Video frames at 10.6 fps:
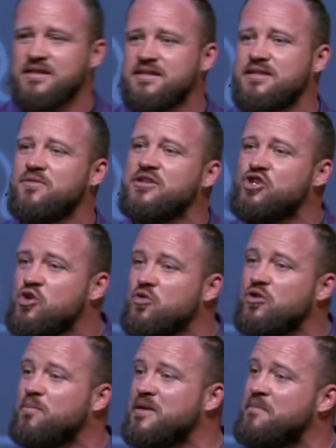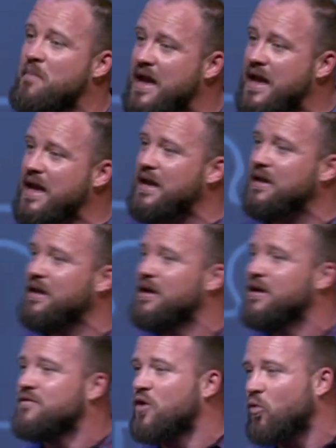so that you could be made
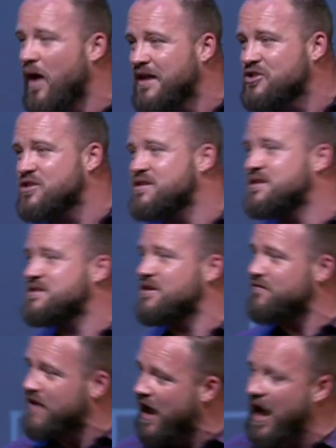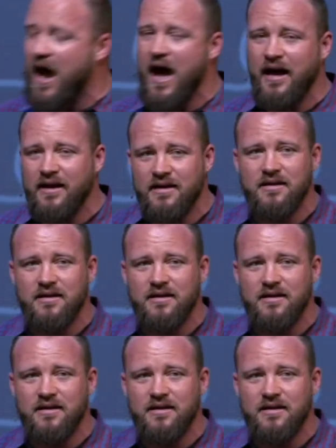the righteousness of God